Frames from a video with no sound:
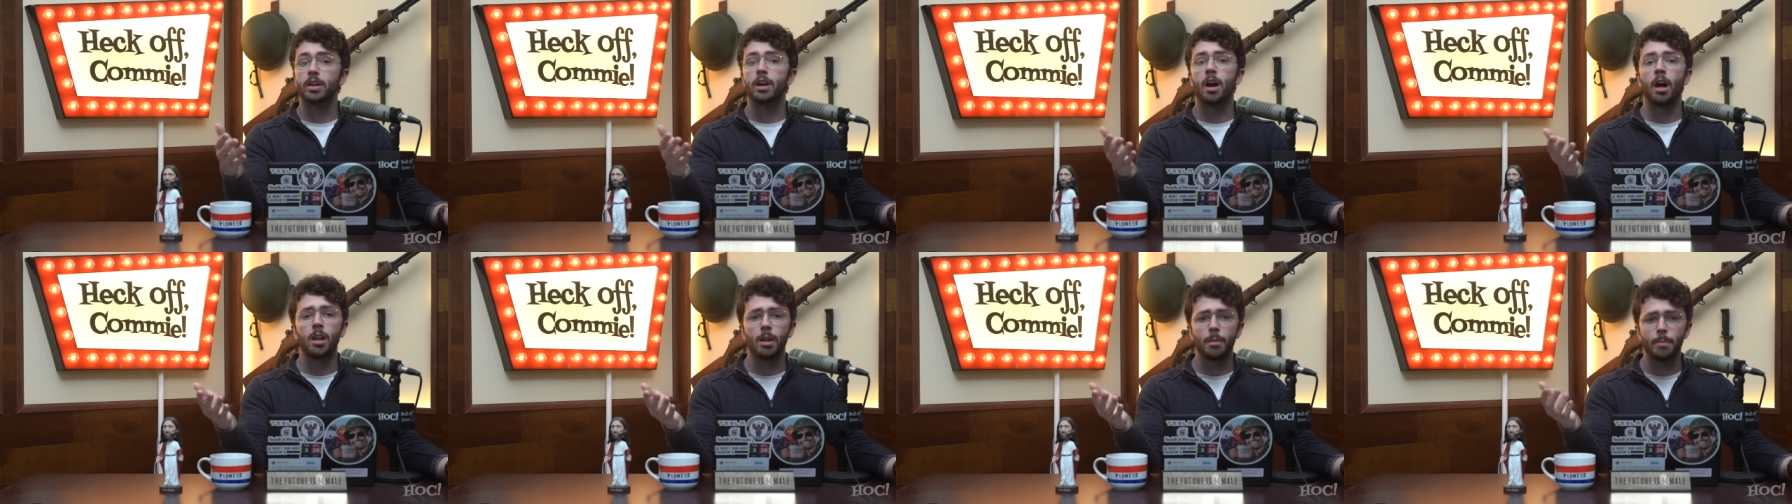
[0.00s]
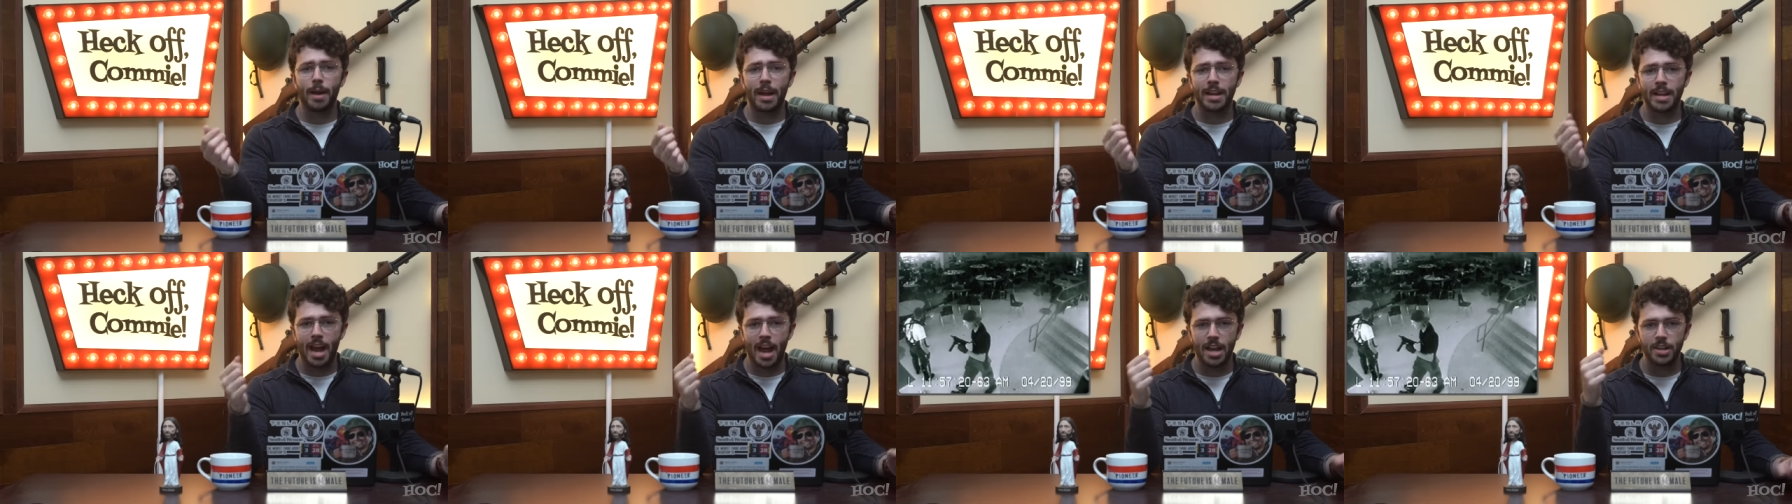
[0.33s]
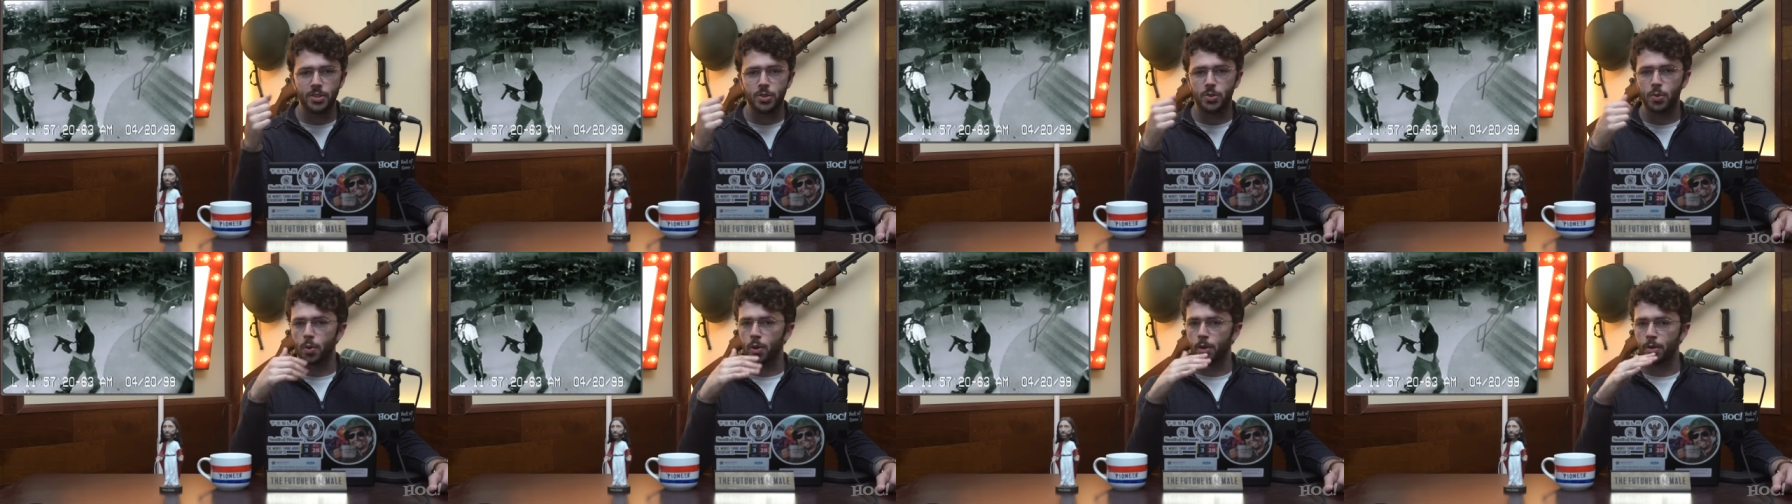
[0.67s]
Columbine High
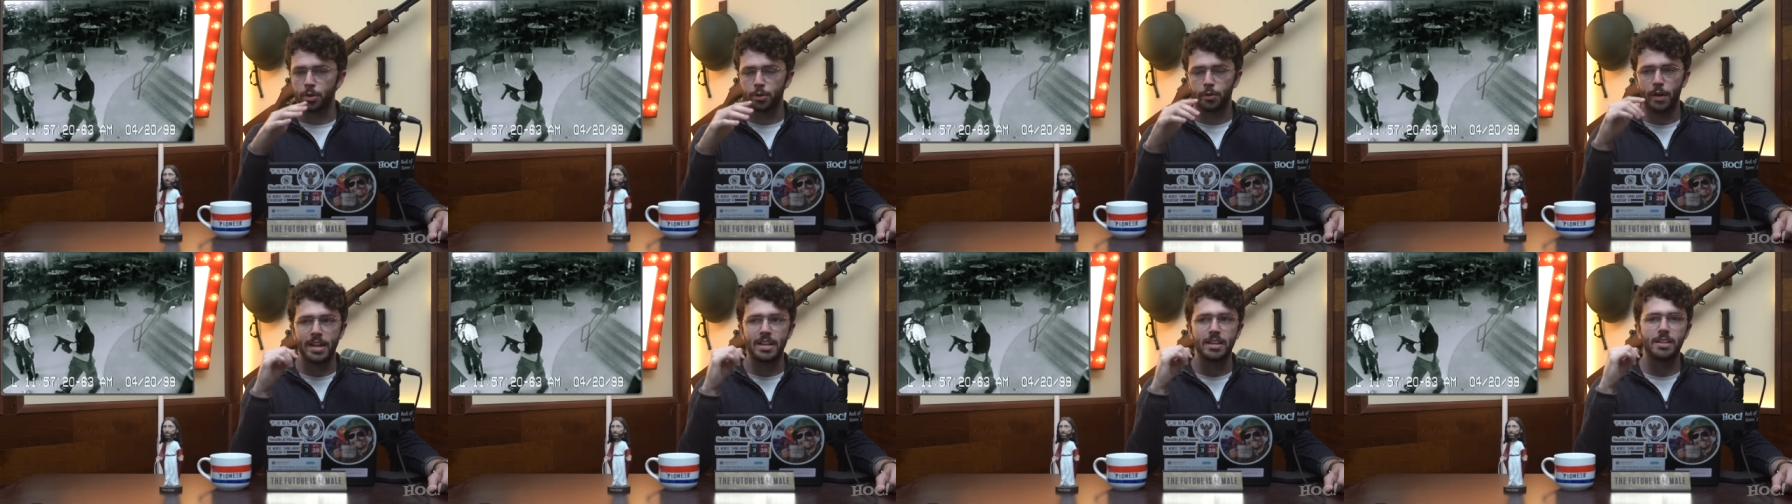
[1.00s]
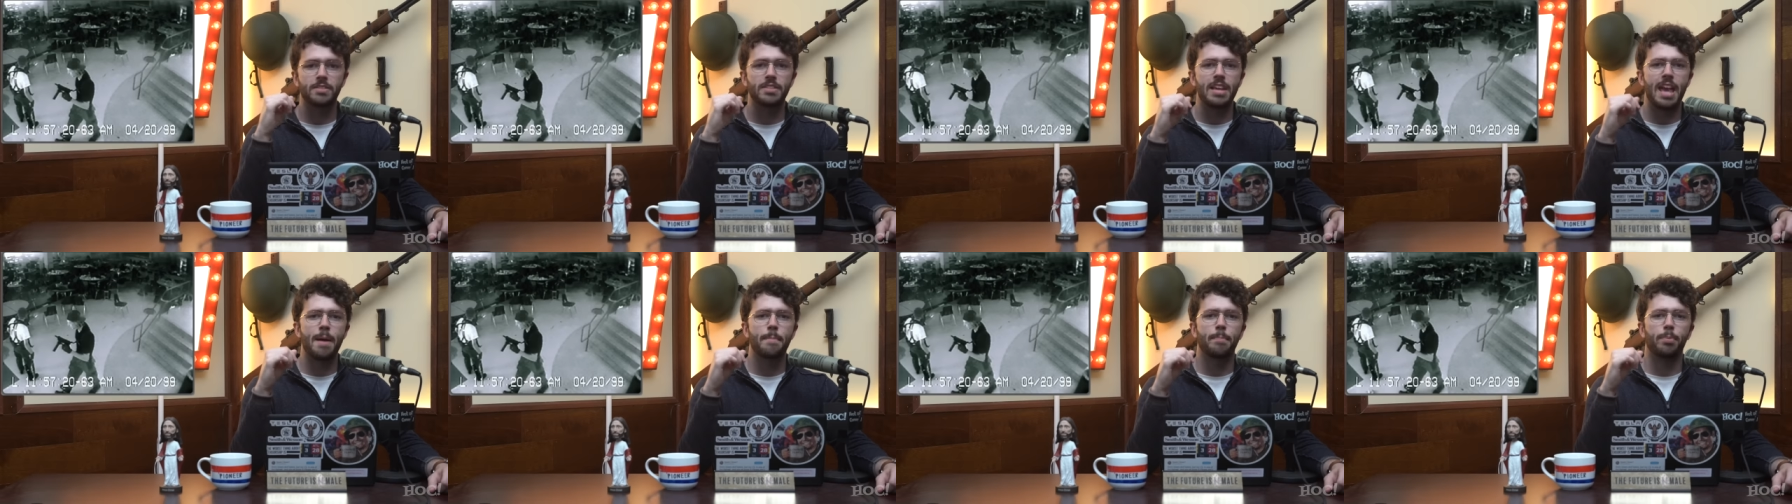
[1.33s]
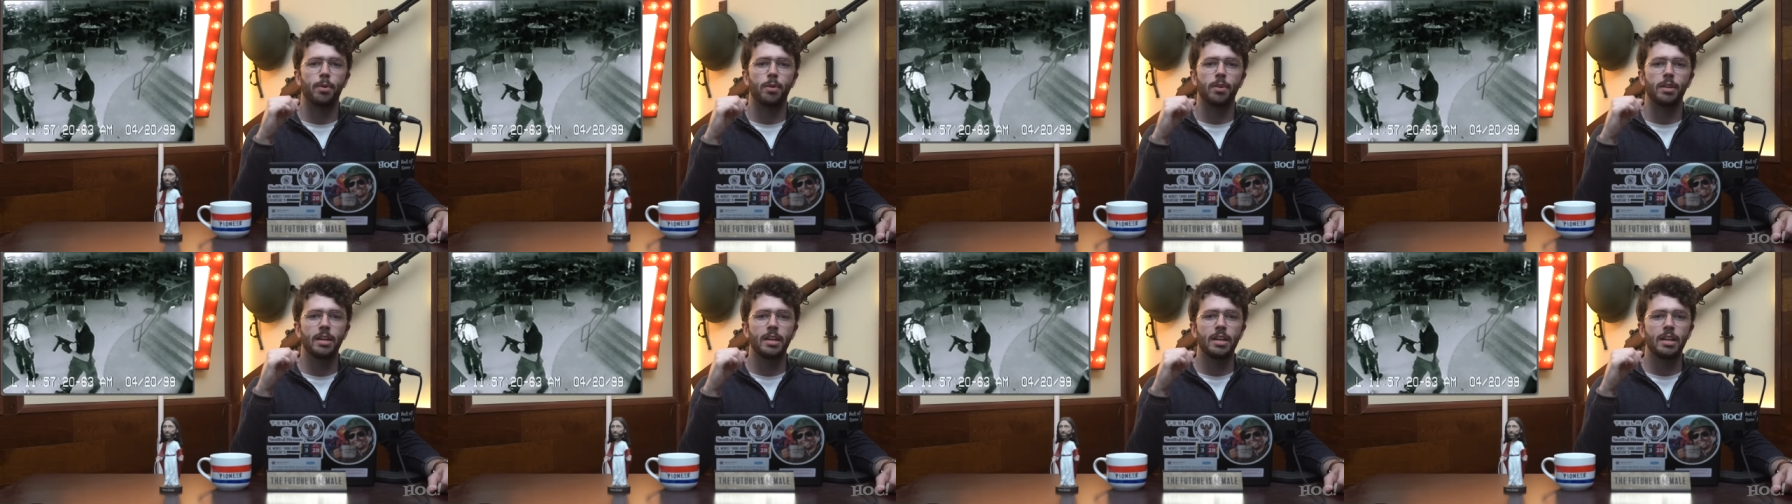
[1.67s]
School, great example.